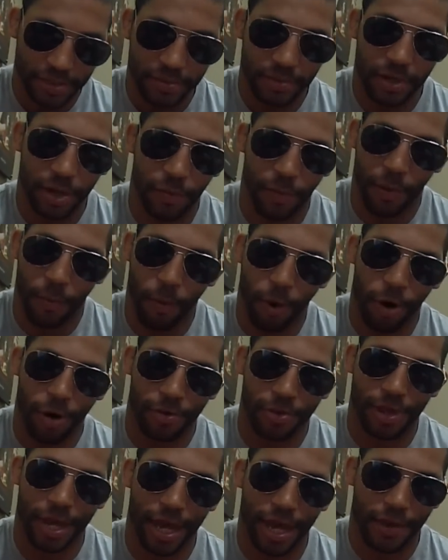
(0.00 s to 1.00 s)
a little bit more
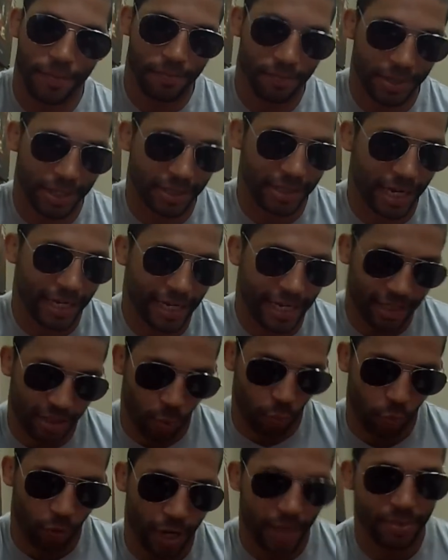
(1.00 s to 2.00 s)
than them, because I need
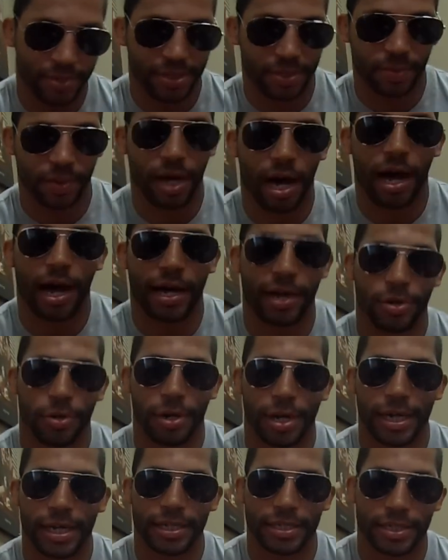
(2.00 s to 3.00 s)
some ribs and some collard
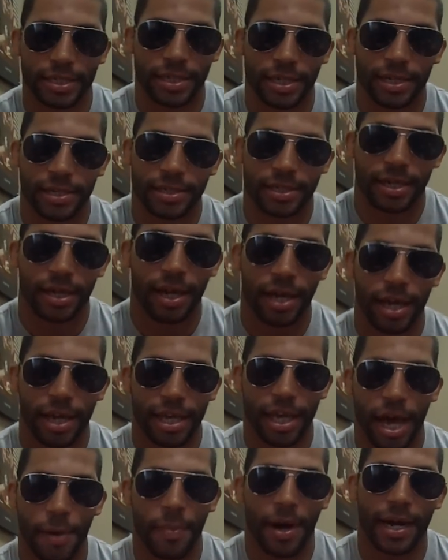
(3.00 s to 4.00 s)
greens, because
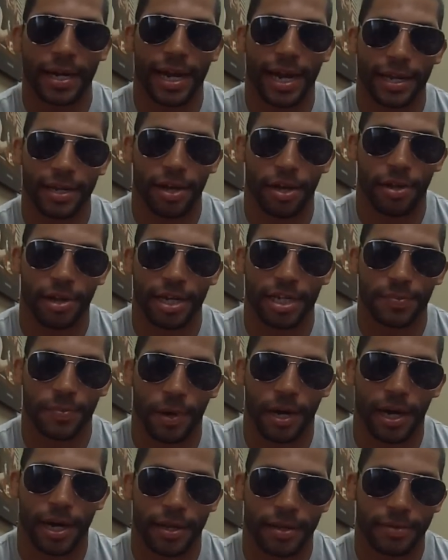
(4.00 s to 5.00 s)
y'all might not know this,
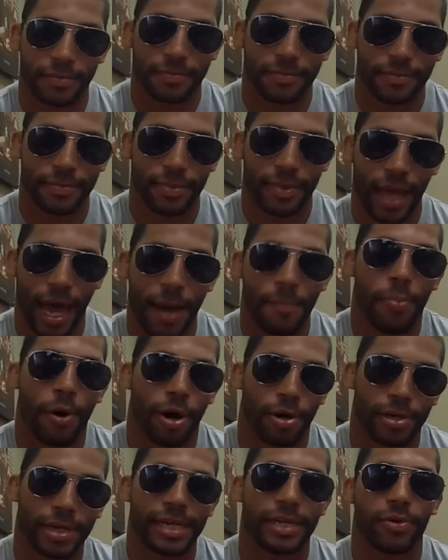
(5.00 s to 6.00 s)
but I'm
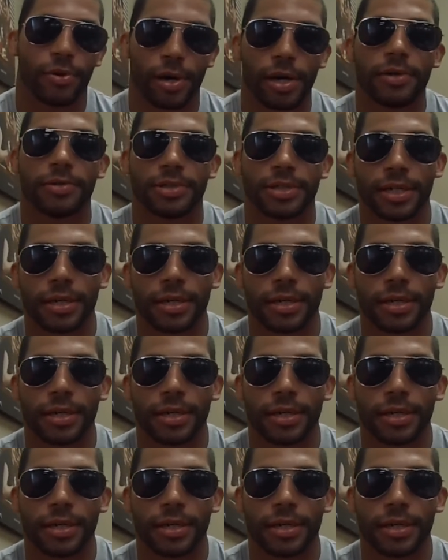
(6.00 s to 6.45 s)
part Negro.